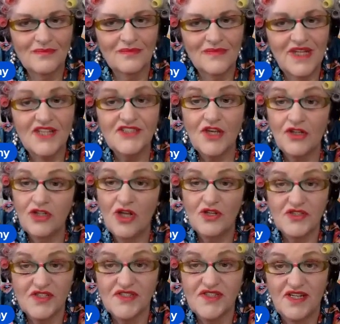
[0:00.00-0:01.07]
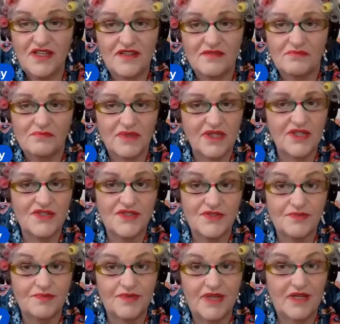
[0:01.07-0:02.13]
yes, I'd like to see them because
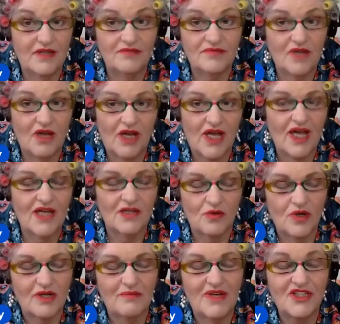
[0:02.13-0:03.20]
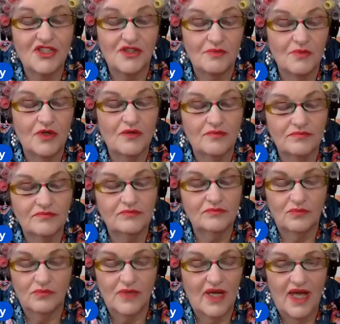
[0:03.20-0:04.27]
I can't quite imagine them
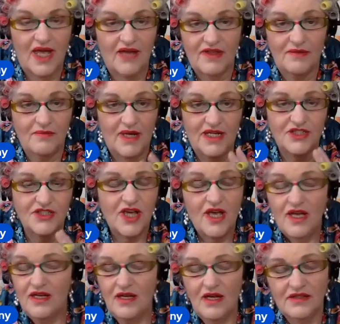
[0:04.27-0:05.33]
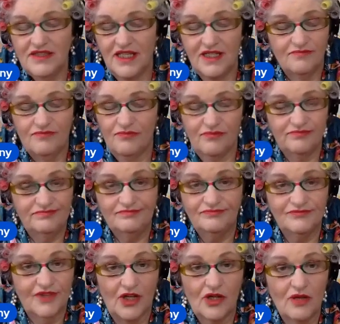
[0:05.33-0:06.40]
how they manage
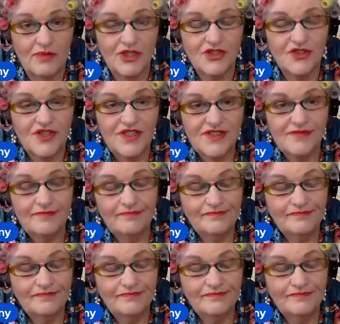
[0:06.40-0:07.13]
climbing trees.